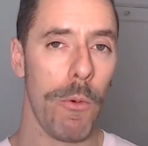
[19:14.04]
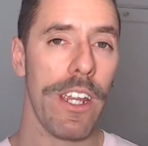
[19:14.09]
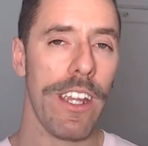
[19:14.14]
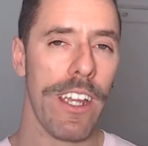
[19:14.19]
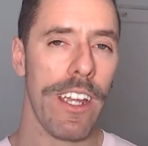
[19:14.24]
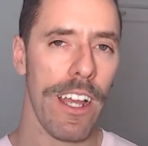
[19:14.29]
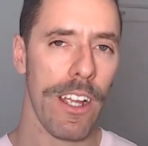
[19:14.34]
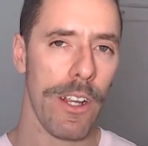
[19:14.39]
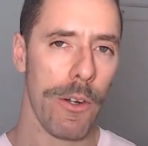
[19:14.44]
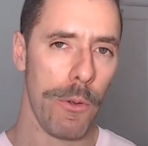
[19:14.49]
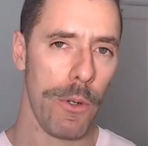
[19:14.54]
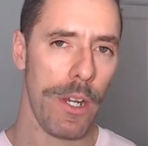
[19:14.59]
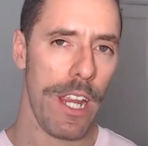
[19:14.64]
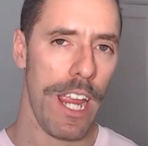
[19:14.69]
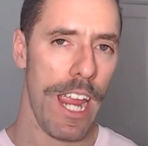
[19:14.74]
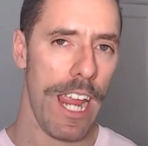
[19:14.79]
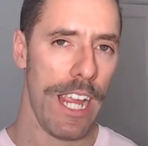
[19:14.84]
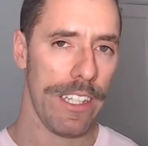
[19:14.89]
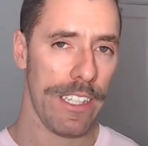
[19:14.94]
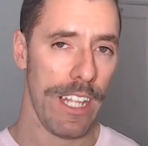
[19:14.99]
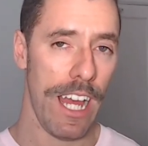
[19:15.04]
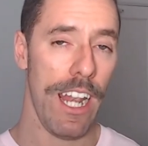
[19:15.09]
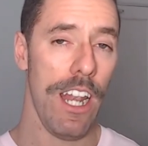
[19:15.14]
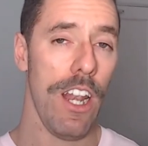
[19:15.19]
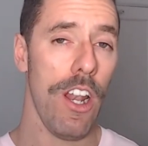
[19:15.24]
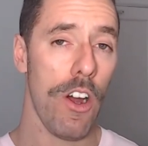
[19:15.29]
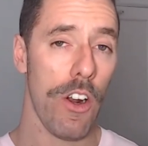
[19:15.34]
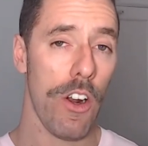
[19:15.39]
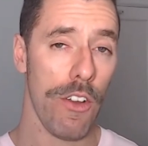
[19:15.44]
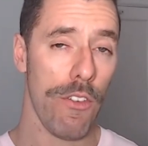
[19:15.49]
create a
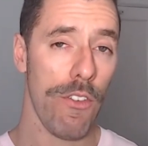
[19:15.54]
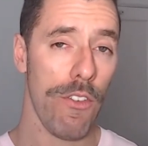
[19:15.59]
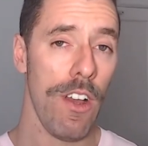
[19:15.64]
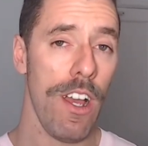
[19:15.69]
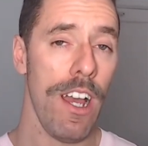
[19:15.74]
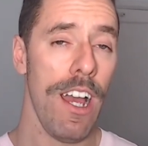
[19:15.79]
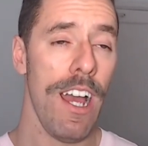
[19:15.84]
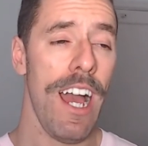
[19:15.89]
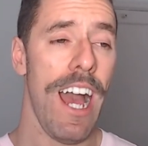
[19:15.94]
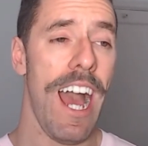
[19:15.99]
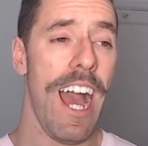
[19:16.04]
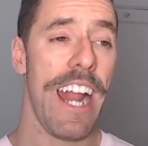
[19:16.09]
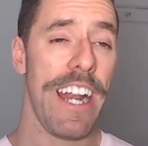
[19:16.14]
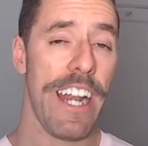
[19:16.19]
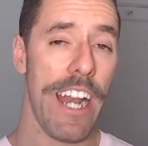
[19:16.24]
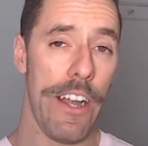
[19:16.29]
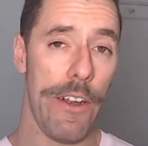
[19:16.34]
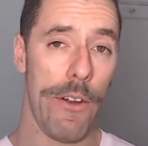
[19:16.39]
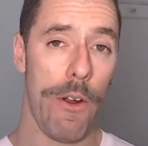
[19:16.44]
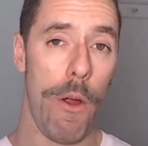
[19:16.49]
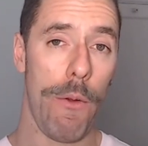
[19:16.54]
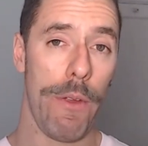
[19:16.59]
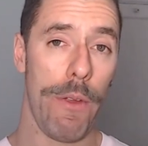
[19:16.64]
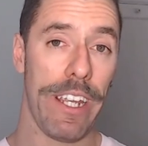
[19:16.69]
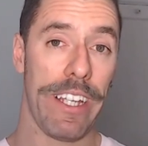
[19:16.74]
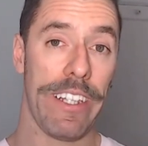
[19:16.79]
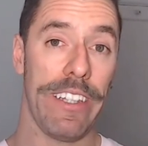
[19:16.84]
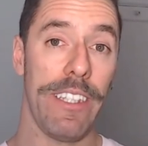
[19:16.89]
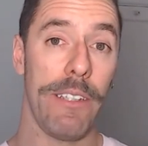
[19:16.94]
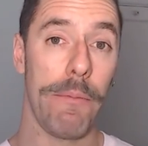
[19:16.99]
lot of
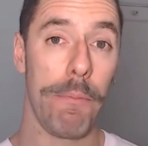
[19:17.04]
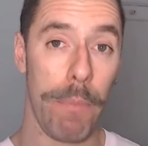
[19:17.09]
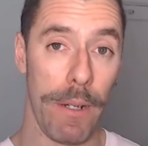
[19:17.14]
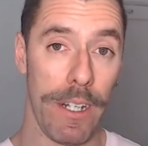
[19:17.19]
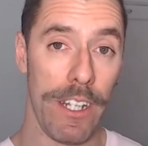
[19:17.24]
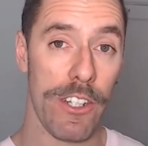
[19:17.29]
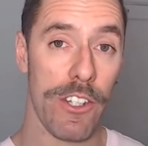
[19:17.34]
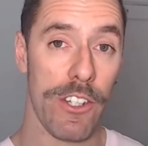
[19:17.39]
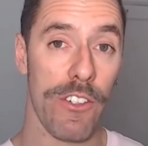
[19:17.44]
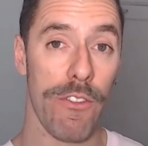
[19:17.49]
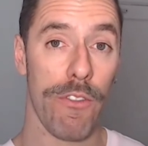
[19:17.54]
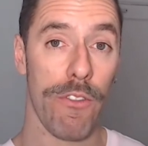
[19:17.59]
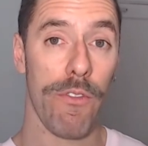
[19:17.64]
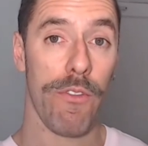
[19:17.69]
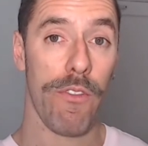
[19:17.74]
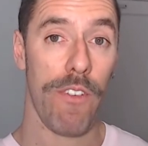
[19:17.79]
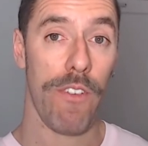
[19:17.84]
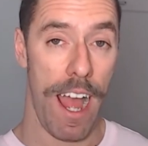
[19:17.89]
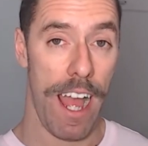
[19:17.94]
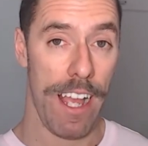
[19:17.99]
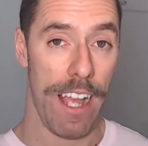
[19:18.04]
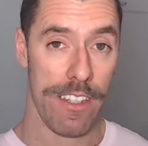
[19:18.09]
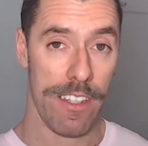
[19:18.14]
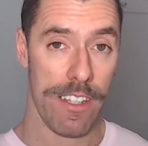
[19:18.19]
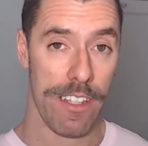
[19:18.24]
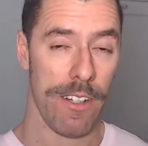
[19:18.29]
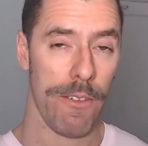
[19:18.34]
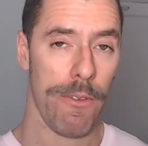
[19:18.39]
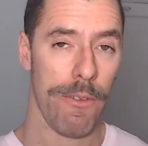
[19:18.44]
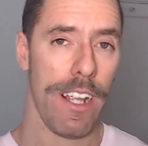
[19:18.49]
anaerobic depletion fast,
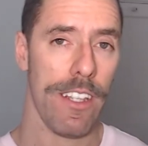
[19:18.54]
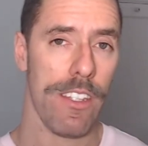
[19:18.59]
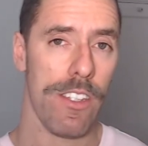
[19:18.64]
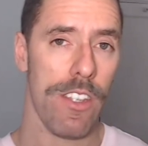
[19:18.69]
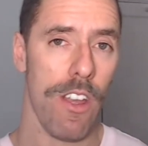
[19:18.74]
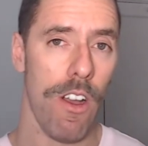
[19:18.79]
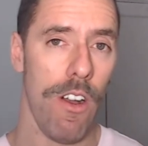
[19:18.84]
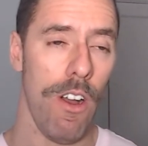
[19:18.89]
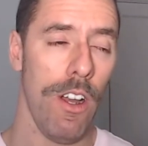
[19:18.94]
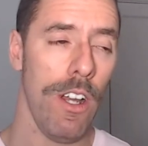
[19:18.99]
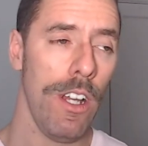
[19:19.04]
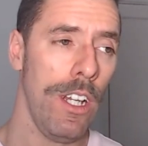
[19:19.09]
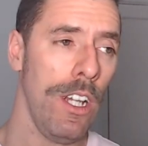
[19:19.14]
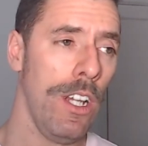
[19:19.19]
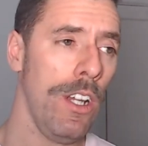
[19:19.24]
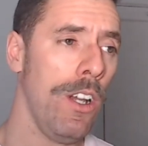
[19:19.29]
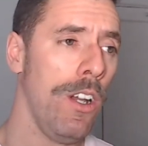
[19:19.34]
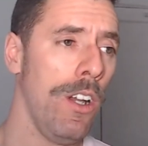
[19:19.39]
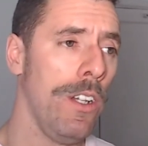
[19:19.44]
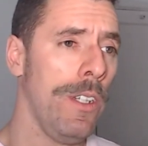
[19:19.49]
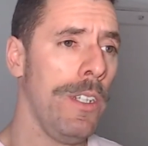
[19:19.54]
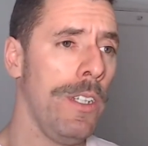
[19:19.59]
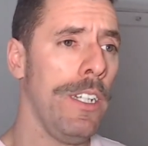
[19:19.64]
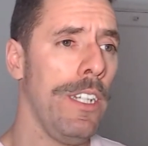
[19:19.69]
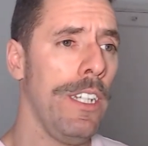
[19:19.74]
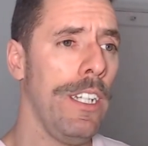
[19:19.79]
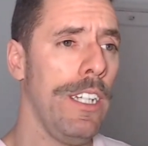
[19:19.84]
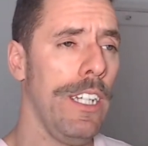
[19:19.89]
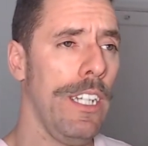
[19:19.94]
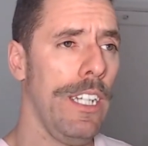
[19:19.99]
right? So
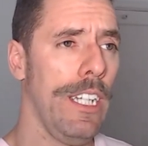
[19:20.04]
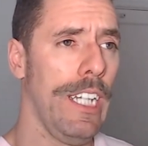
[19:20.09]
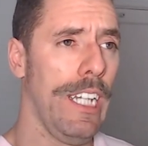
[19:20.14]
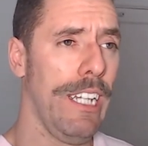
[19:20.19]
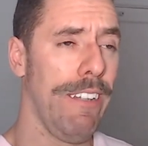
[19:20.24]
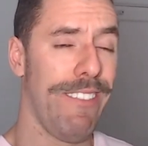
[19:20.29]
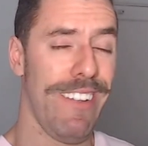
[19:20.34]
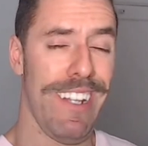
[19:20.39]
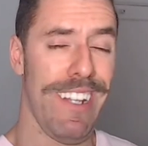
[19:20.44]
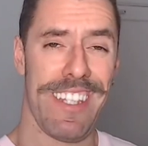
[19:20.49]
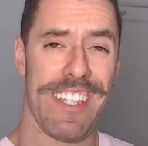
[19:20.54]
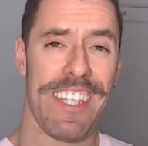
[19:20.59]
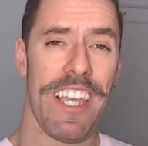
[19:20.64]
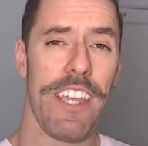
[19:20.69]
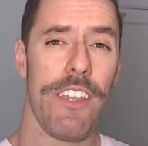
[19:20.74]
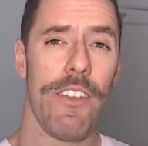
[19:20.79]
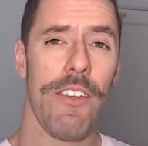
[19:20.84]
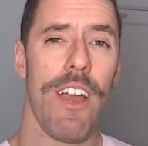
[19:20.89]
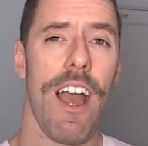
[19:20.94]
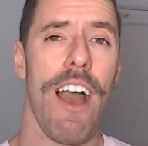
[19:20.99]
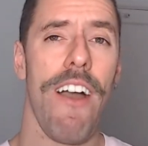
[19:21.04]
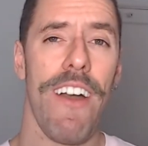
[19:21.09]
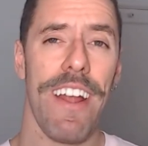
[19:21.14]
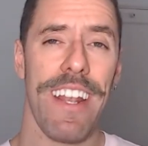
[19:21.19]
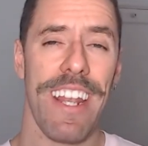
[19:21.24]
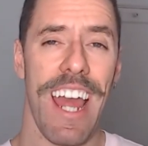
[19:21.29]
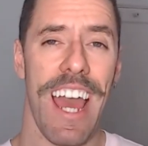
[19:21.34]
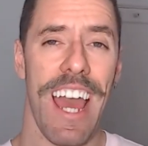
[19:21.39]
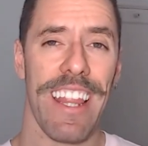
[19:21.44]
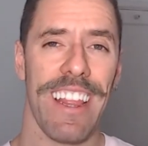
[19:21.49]
if let's say you have an
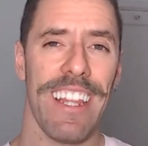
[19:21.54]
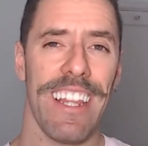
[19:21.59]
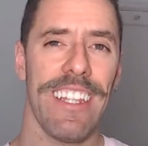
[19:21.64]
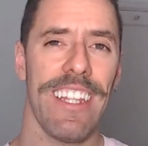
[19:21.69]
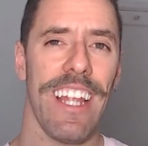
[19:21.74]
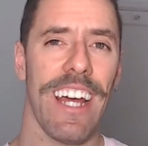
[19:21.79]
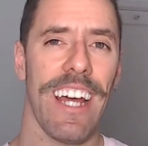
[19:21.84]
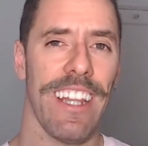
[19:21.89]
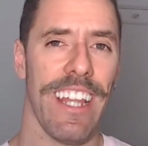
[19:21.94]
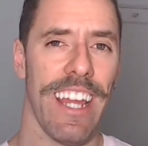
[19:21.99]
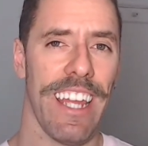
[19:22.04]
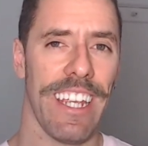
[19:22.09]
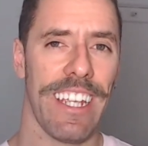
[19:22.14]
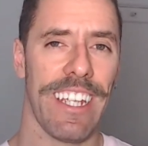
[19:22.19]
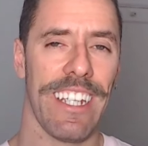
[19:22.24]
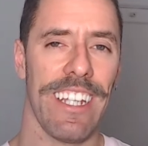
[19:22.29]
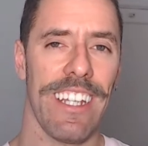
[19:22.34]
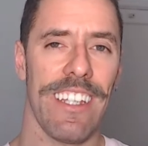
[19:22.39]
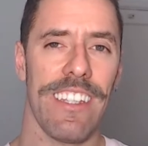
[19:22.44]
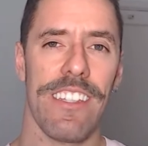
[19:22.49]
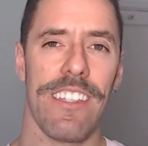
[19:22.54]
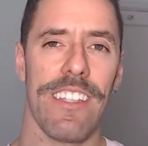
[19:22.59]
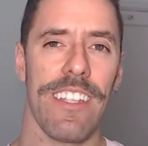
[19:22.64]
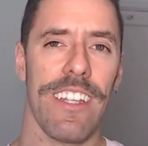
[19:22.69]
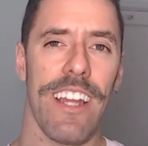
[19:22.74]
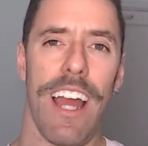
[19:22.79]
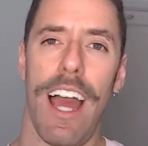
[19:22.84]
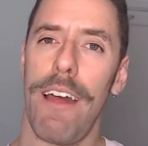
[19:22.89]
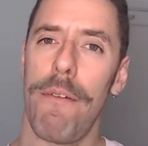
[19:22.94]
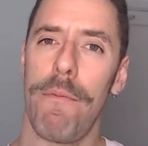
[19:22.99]
athlete that like is
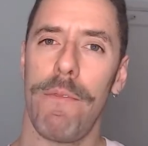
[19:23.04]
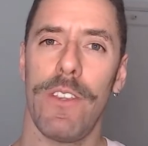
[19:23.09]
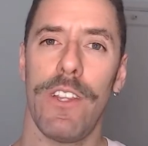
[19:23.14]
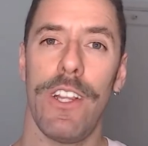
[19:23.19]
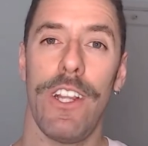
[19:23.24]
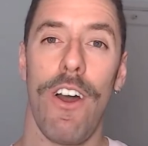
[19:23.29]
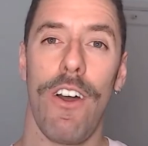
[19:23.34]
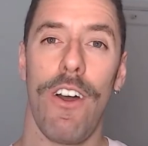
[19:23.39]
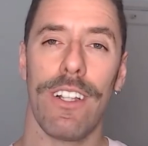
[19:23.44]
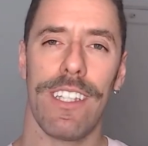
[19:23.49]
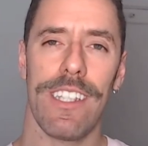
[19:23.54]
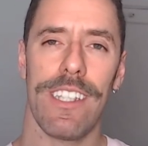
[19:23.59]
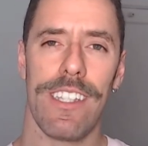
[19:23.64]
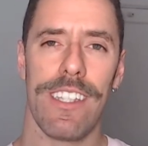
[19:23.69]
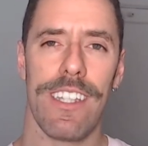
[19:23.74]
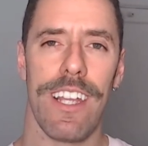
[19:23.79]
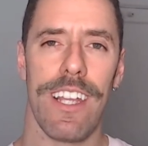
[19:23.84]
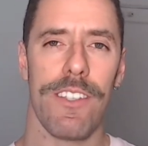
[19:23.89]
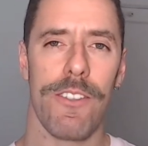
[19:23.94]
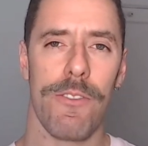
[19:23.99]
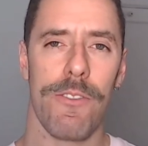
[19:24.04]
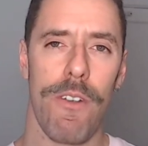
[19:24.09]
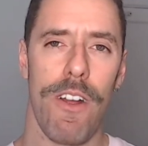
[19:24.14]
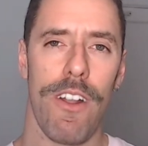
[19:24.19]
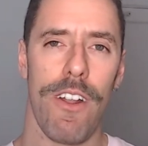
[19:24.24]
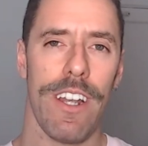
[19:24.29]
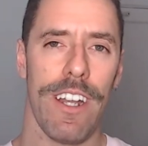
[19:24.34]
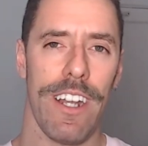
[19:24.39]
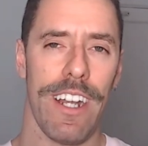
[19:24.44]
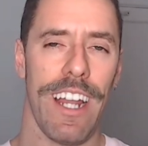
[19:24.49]
a long distance
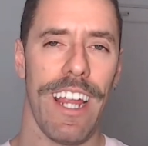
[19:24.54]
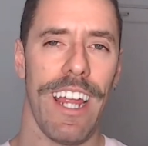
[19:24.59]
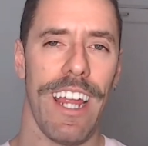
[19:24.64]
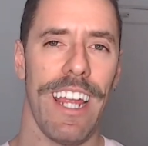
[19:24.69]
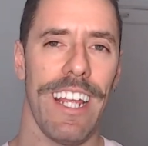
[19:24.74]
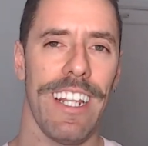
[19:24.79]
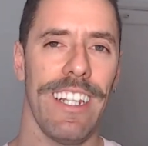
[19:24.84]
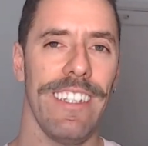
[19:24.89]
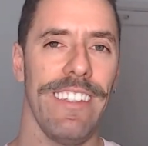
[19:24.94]
runner and